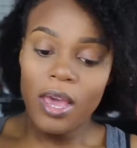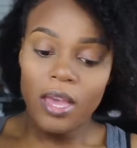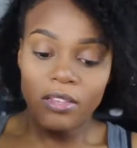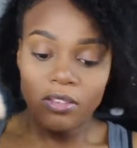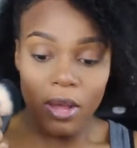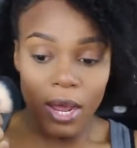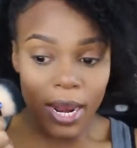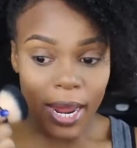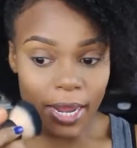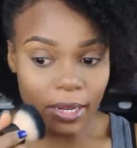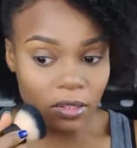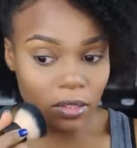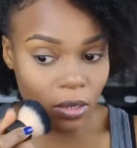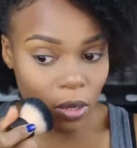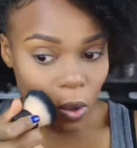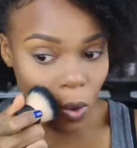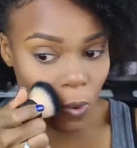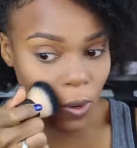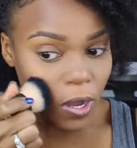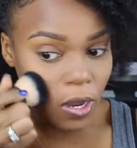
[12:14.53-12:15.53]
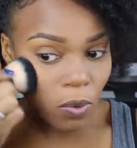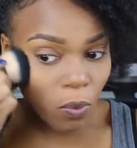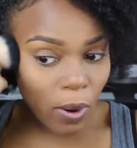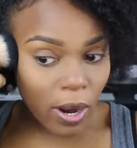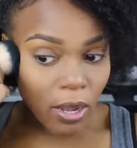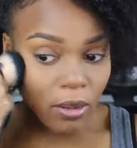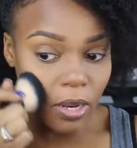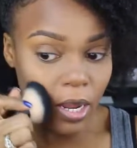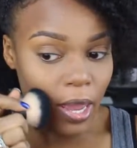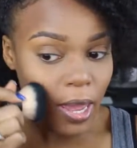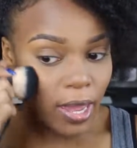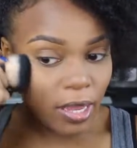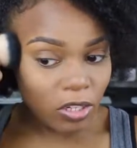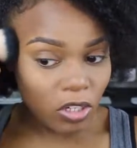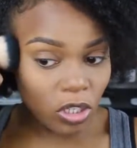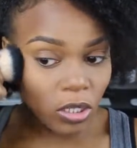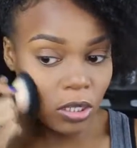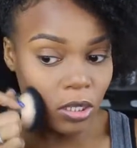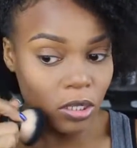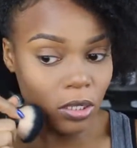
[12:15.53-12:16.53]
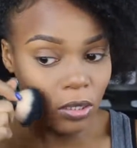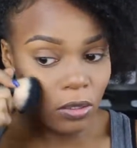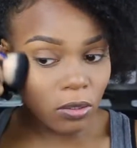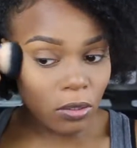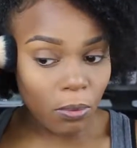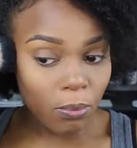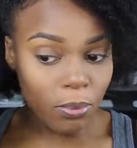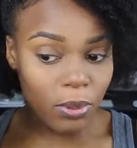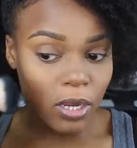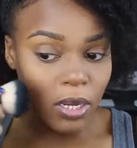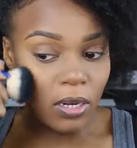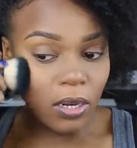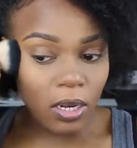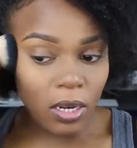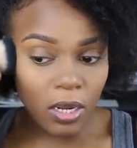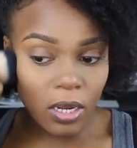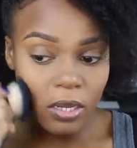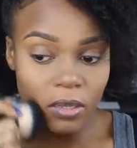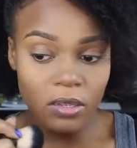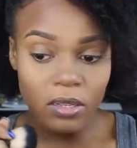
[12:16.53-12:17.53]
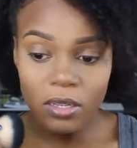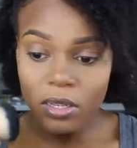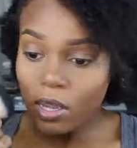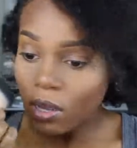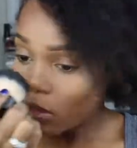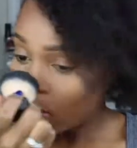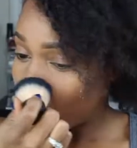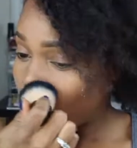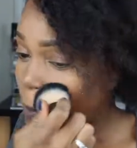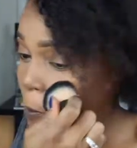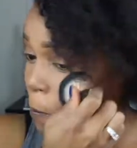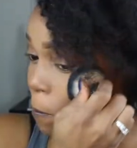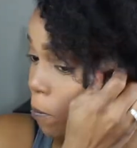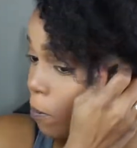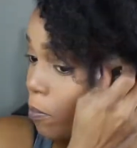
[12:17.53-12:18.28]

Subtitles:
So I like to go in around the edges and blend it in together